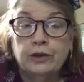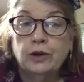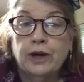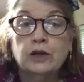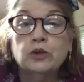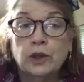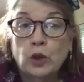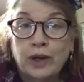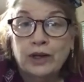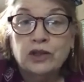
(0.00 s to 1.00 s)
They're actually
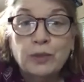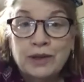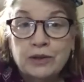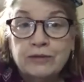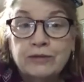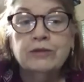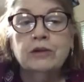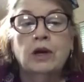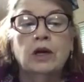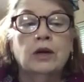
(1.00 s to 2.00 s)
quite expensive
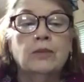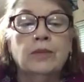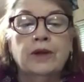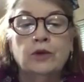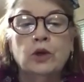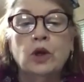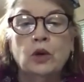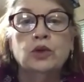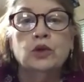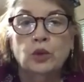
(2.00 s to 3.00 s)
if you go
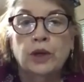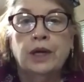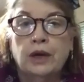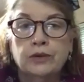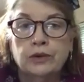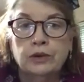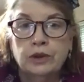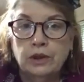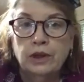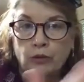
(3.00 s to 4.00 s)
to one out
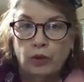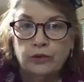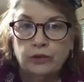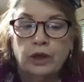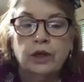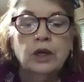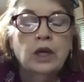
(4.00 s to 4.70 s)
in a restaurant,